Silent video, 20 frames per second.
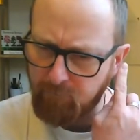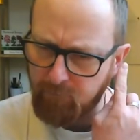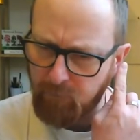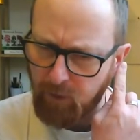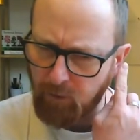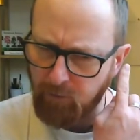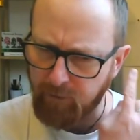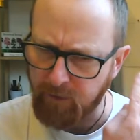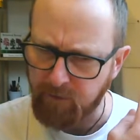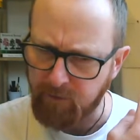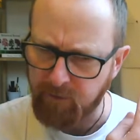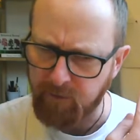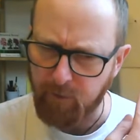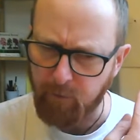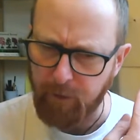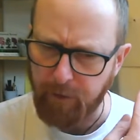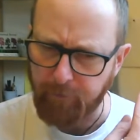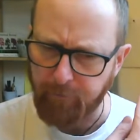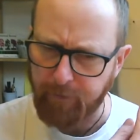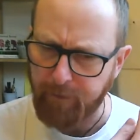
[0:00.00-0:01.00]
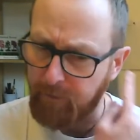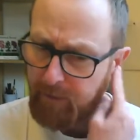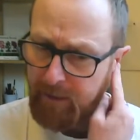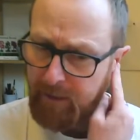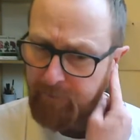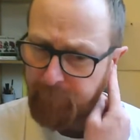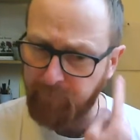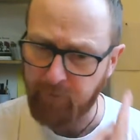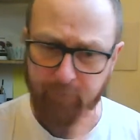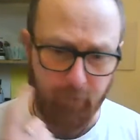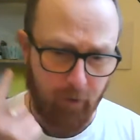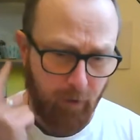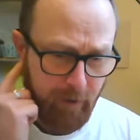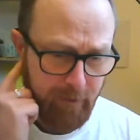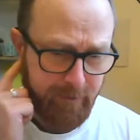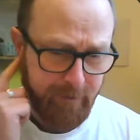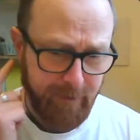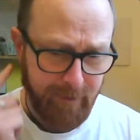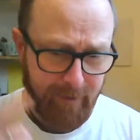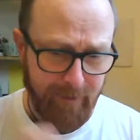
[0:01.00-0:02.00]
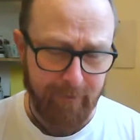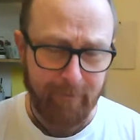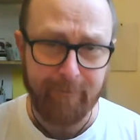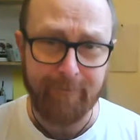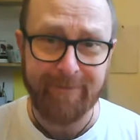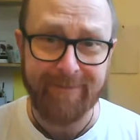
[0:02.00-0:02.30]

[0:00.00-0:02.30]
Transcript: No, that's the other way around, left and right ear.